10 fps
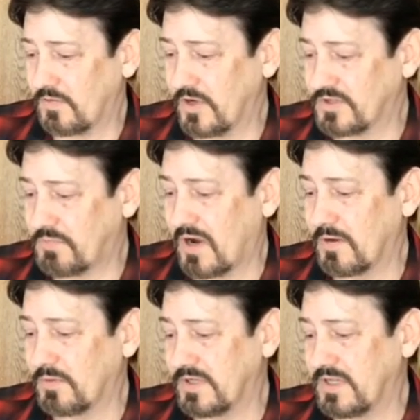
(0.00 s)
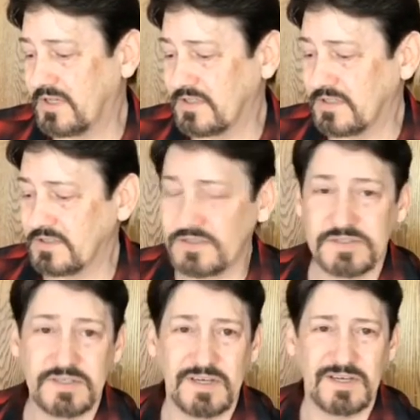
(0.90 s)
which probably
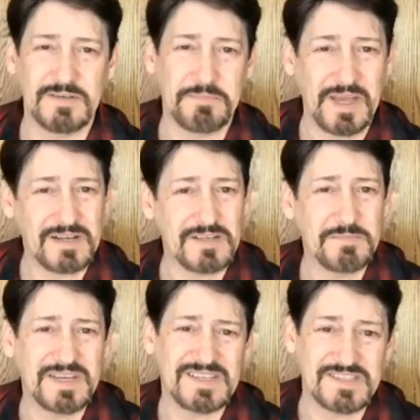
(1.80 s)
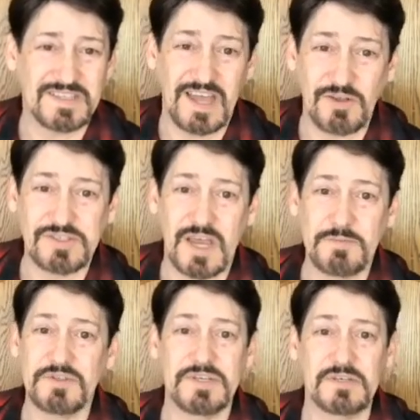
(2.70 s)
is better because of the Alzheimer's.